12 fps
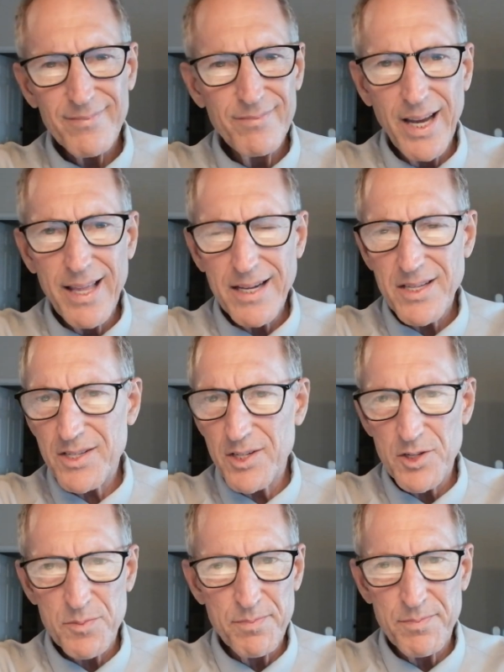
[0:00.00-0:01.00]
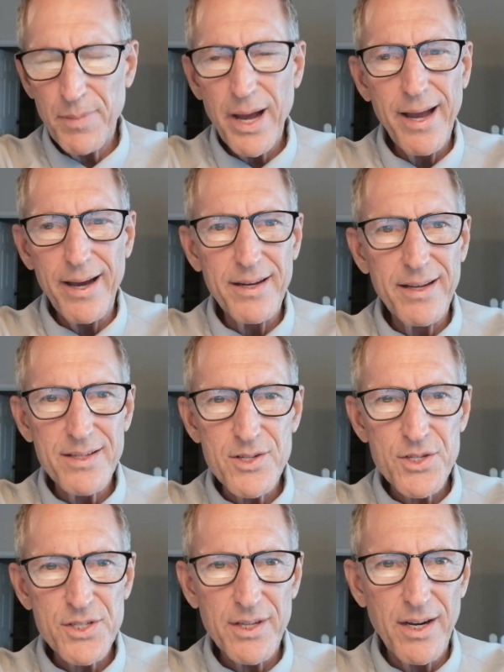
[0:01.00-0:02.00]
Man, that's just bad.
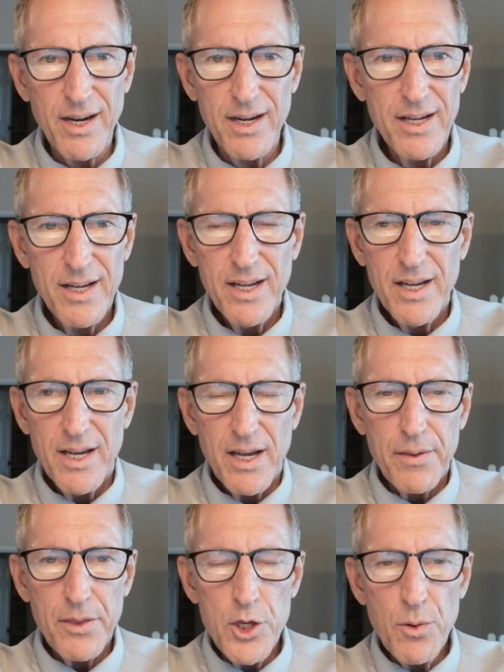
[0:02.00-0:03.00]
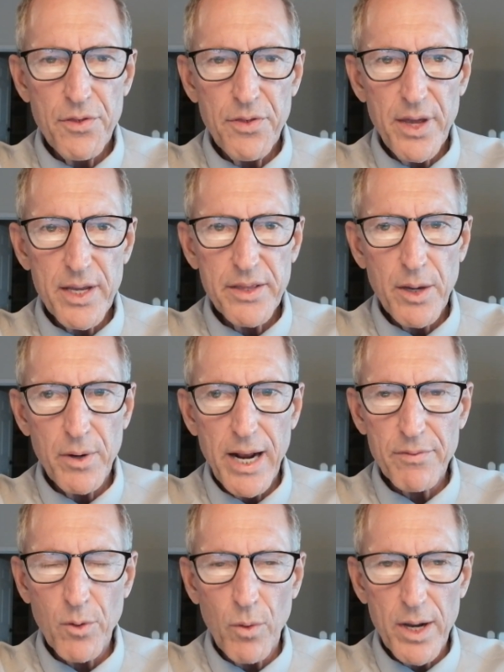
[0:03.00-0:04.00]
It's you would think they would
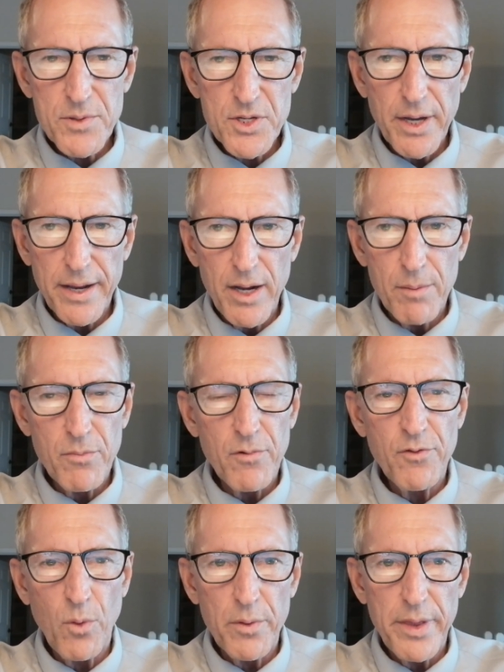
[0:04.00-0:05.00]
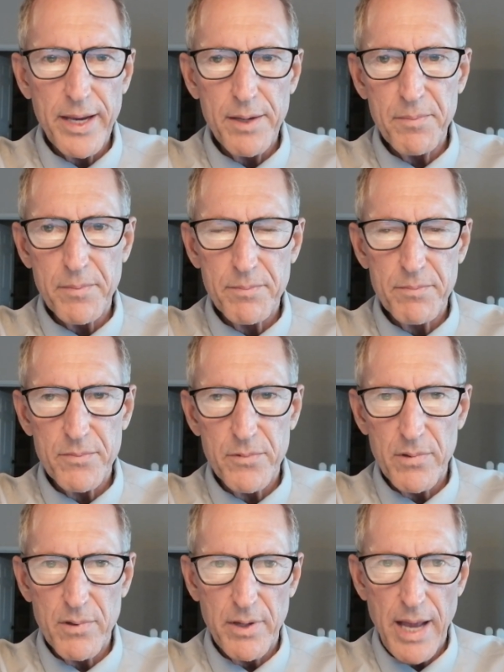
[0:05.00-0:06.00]
have the website up before they
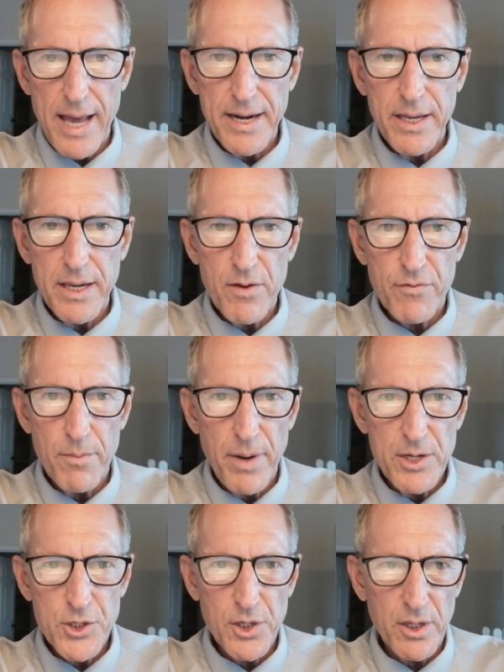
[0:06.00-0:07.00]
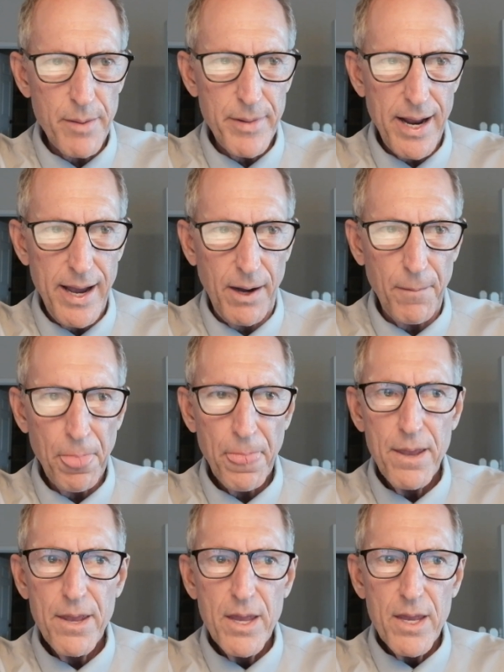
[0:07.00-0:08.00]
had any information coming
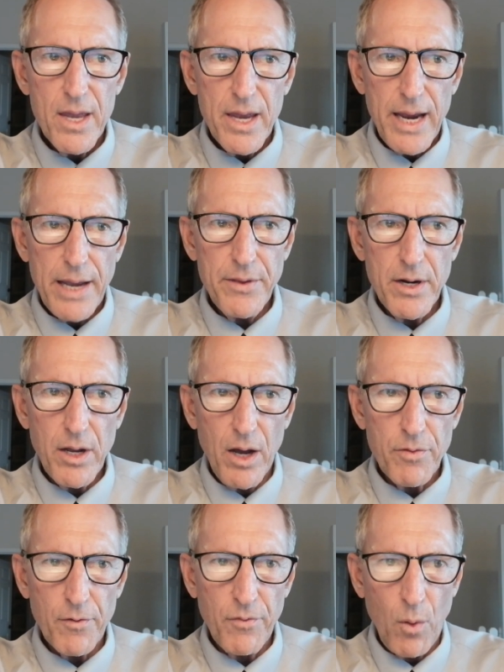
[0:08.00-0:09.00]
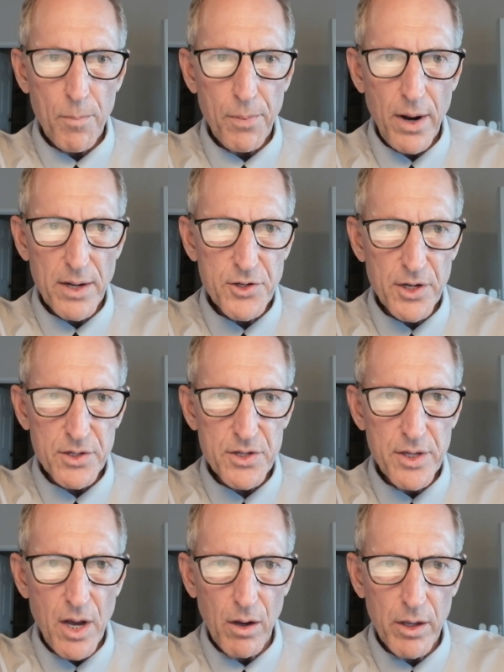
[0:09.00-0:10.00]
out. And then of the 4 projects,
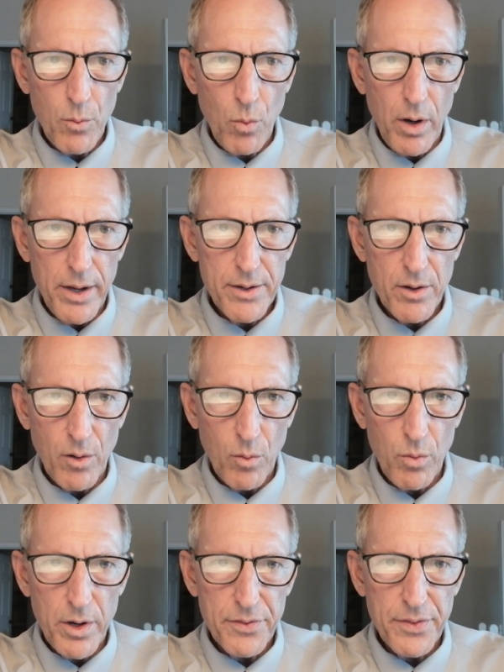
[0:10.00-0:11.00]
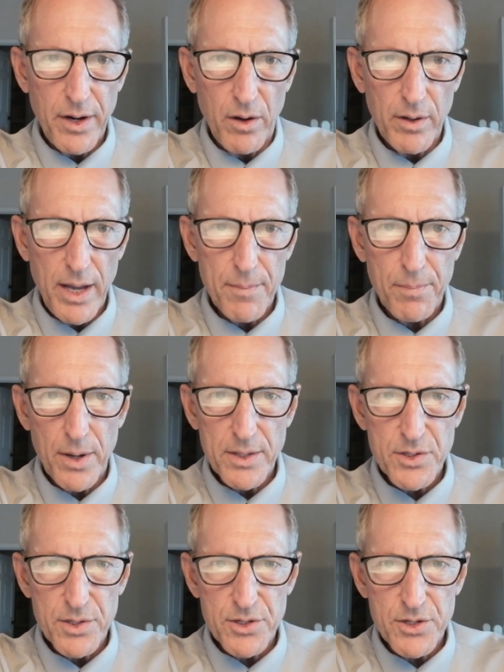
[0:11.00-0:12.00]
the only one with an online
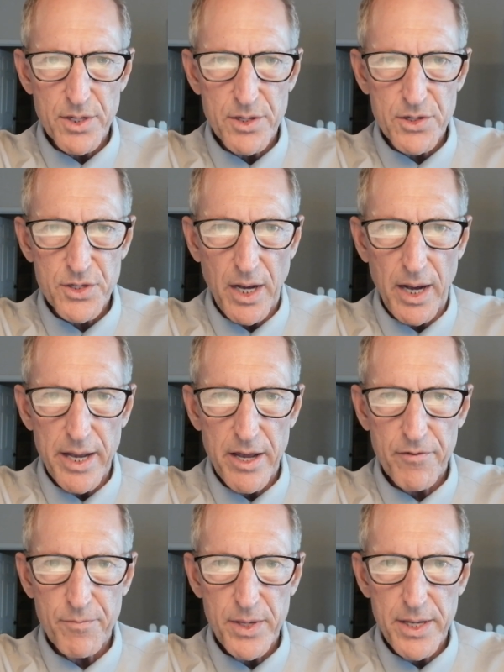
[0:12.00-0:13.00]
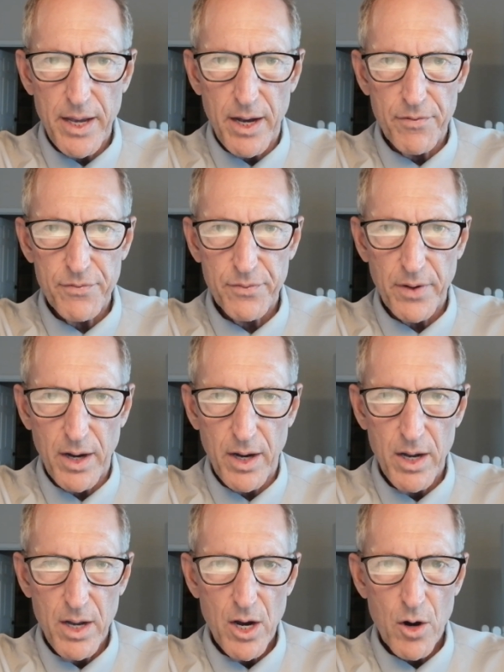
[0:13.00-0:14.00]
presence is
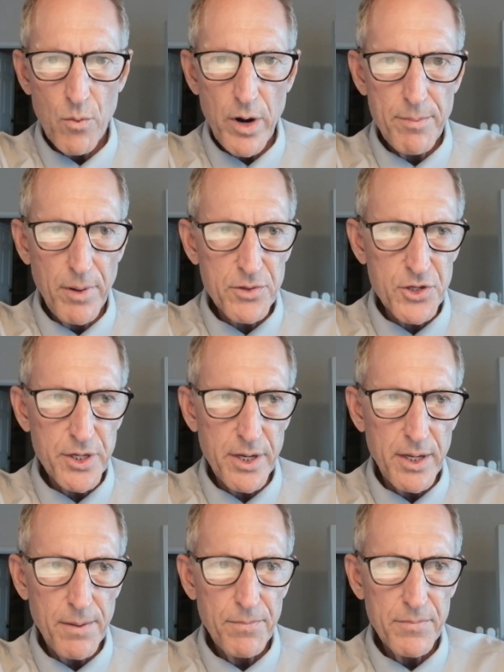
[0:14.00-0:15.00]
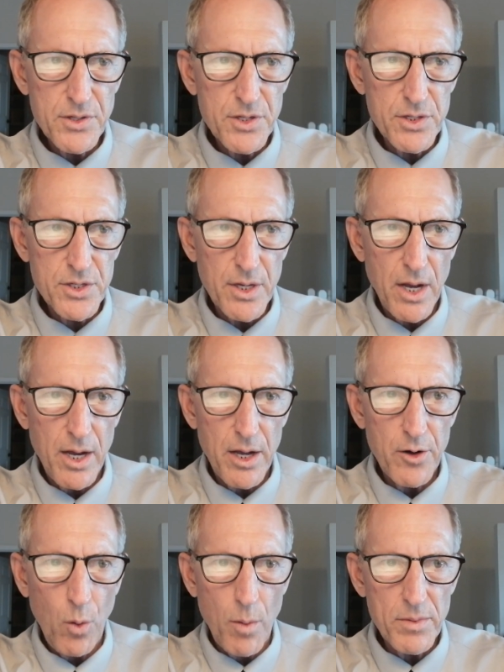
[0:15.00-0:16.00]
FPF, Rainbow City. This is an
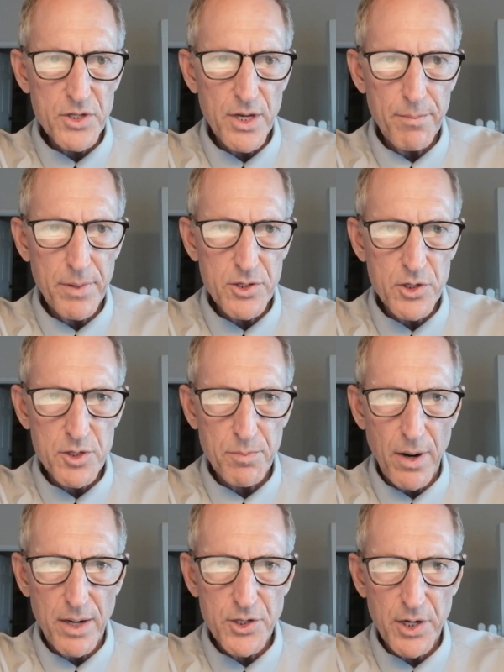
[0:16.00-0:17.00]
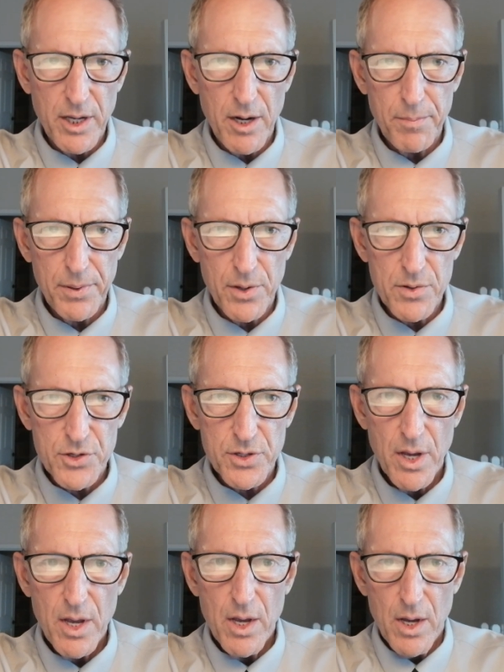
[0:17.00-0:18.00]
enormous, ambitious project, it
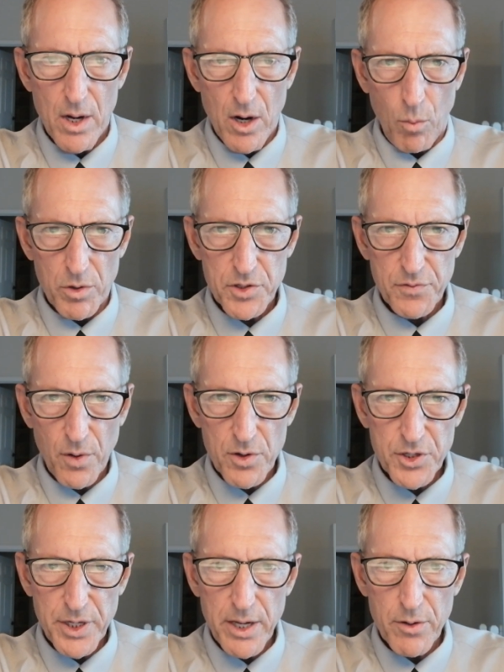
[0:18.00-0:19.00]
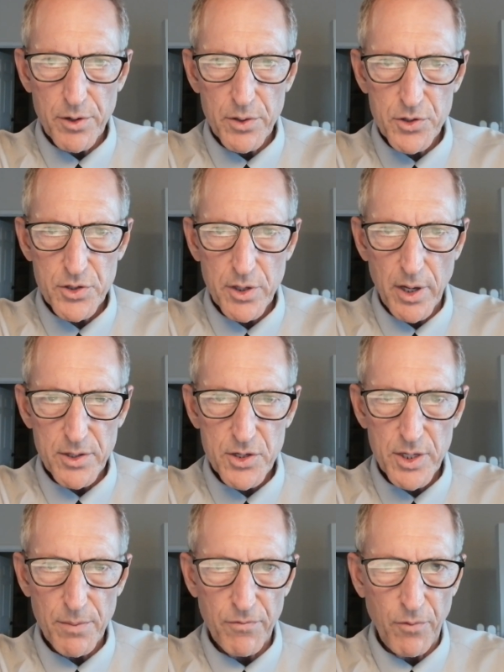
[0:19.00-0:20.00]
appears. Was first introduced
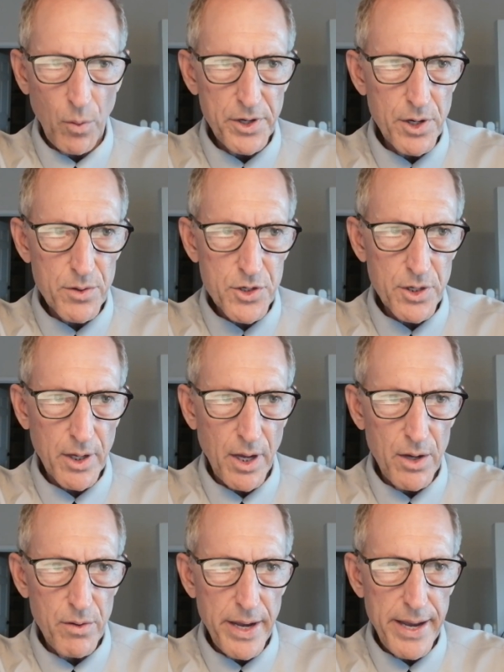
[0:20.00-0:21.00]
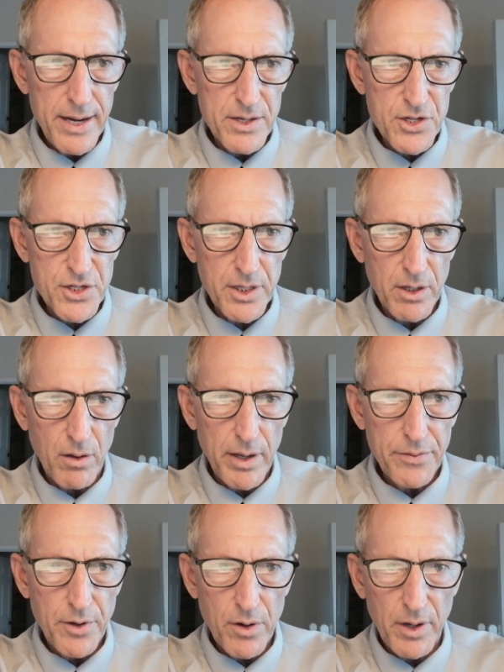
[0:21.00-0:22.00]
some 4 years ago and is still
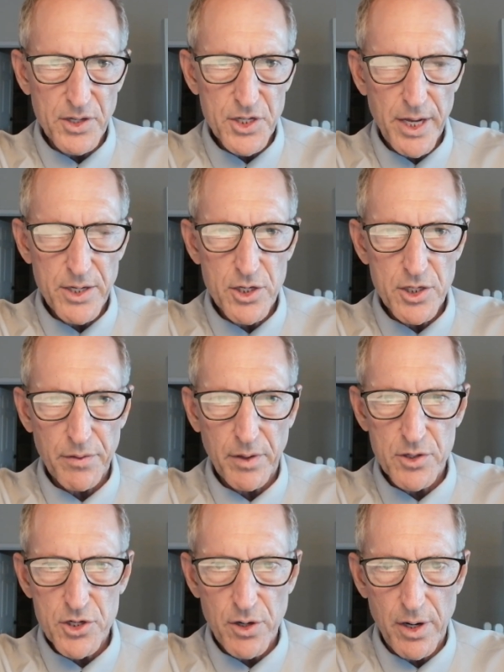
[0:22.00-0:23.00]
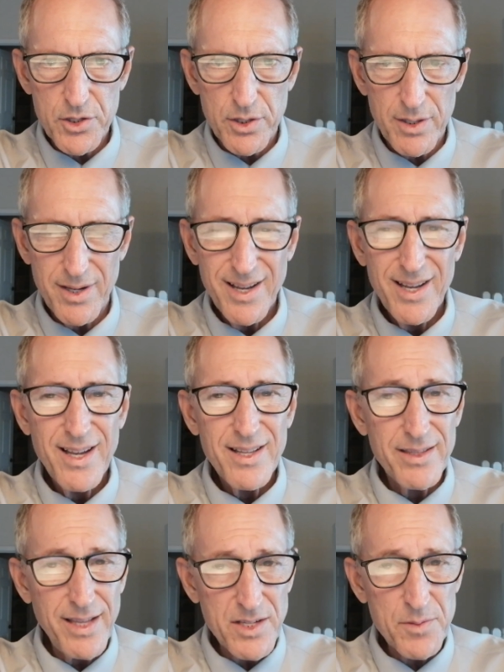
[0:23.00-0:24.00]
at the early stages of construction.
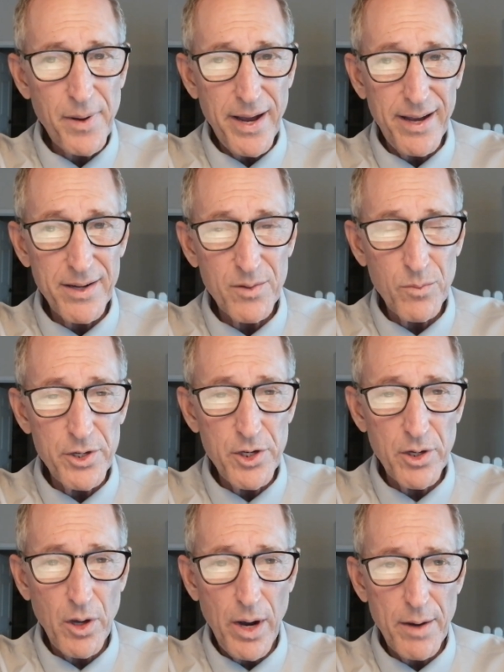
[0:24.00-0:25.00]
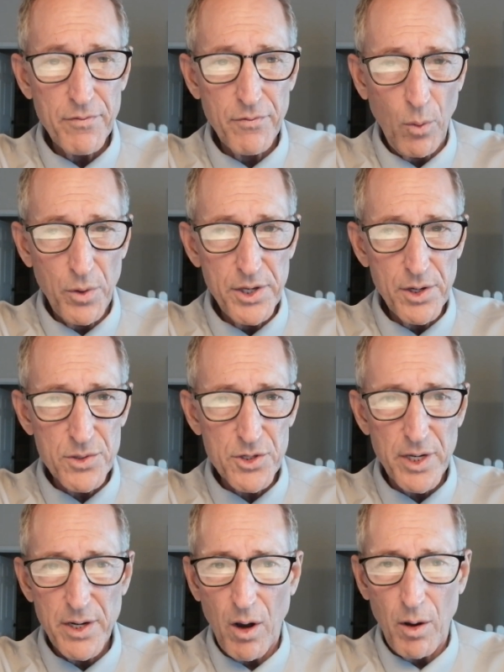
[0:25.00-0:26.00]
That's bad when you go out 4
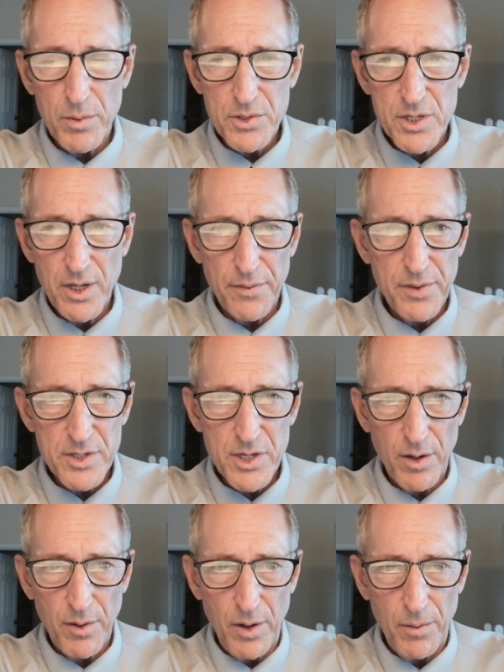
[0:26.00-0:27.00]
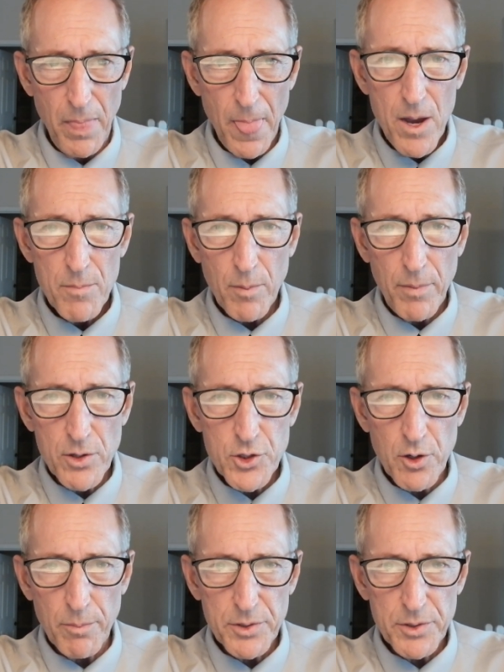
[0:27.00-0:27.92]
years and almost nothing's gone on. Promotional